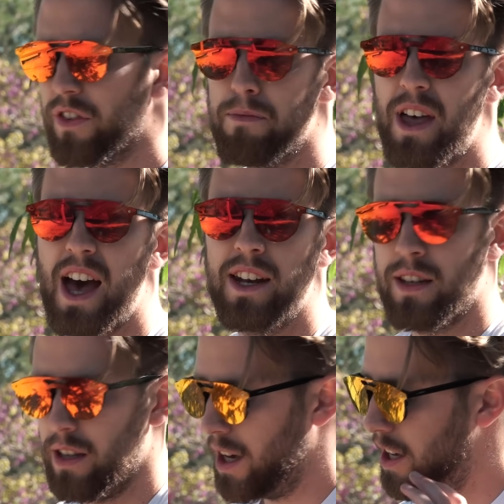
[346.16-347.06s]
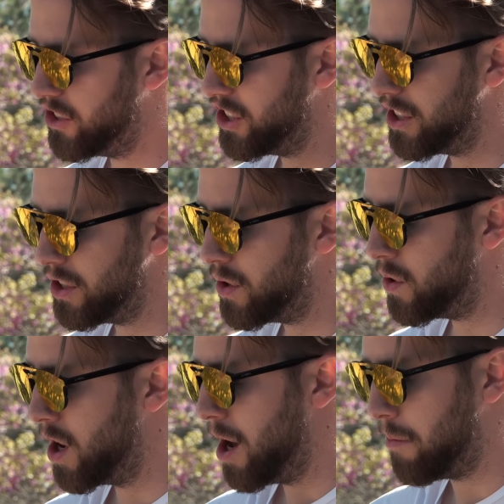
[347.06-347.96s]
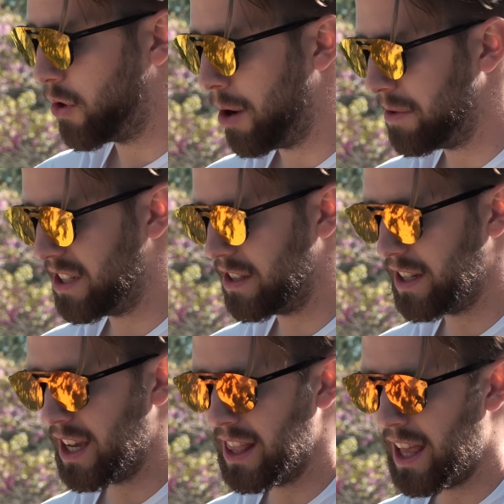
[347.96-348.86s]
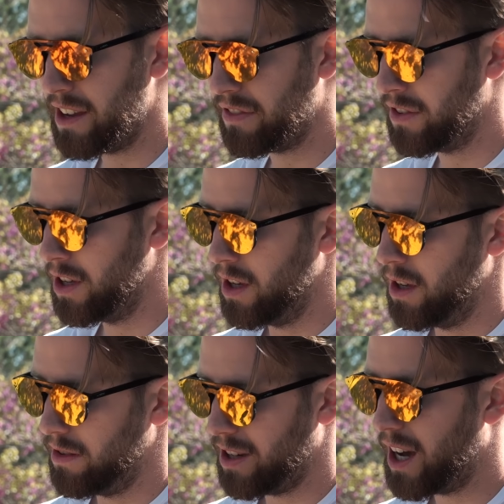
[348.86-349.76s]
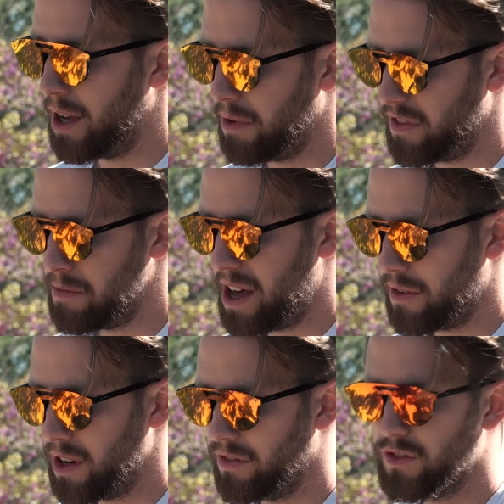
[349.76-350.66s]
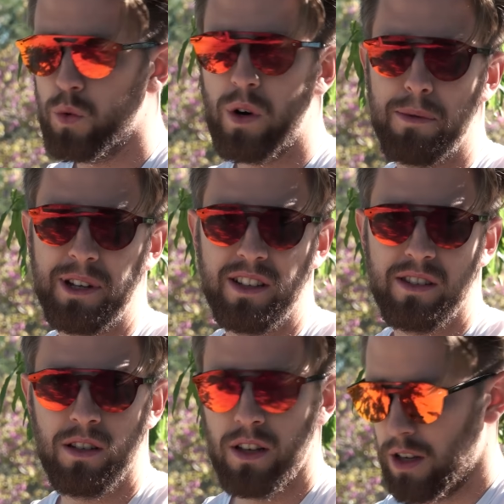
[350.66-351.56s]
from that, GDU promises a lifetime of the battery of 20 minutes